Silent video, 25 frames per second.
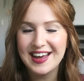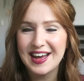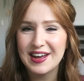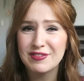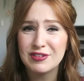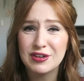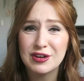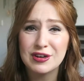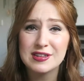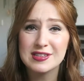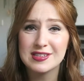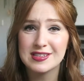
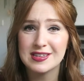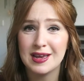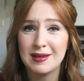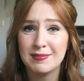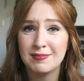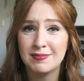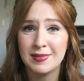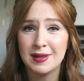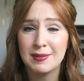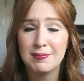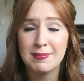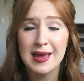I've got
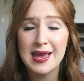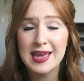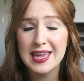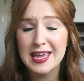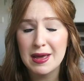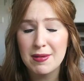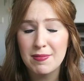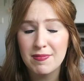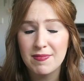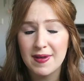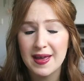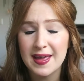some
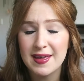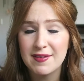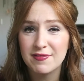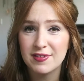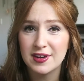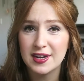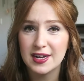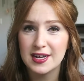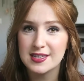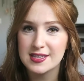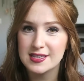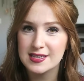makeup
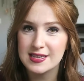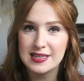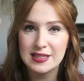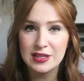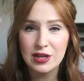favorites,